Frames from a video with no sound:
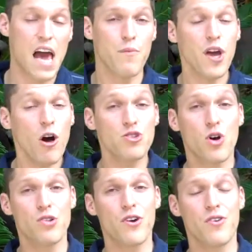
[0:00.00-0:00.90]
And we
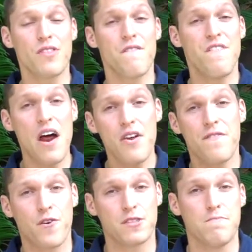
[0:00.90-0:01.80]
also learn the very
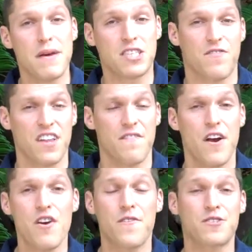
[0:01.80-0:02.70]
first mitzvah, the
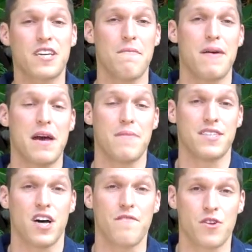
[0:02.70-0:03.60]
very first
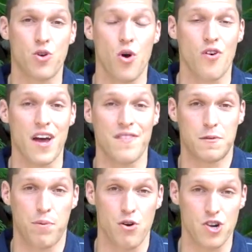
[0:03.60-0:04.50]
commandment of the Torah in
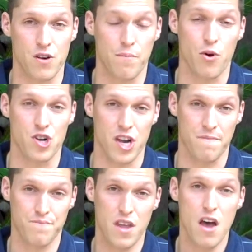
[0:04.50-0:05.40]
this portion.
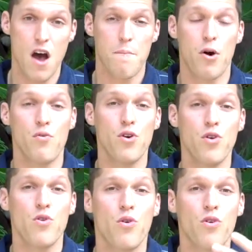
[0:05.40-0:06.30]

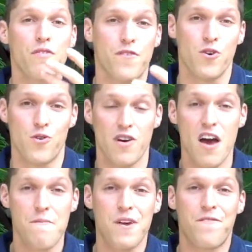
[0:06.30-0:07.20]
Peru urvu,
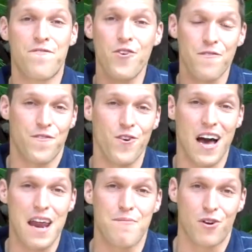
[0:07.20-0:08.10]
be fruitful
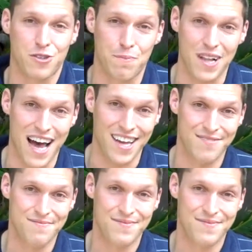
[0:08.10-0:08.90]
and multiply.